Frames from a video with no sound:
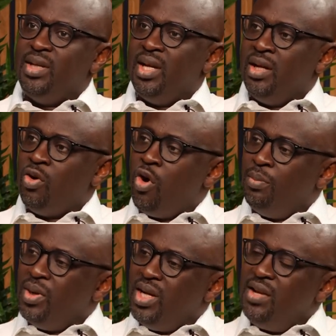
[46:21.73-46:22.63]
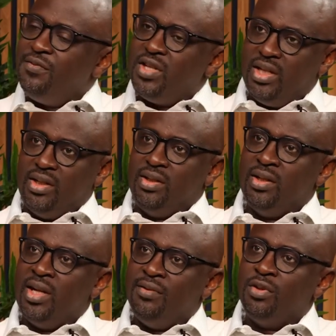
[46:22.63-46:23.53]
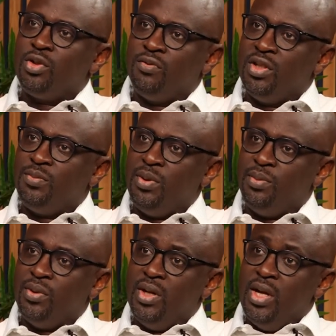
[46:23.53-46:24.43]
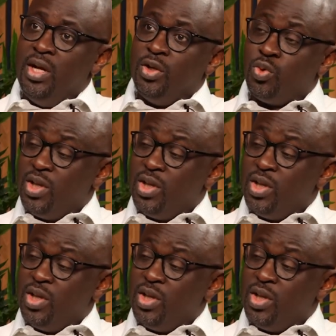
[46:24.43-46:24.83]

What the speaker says: in uplifting the levels of these people. So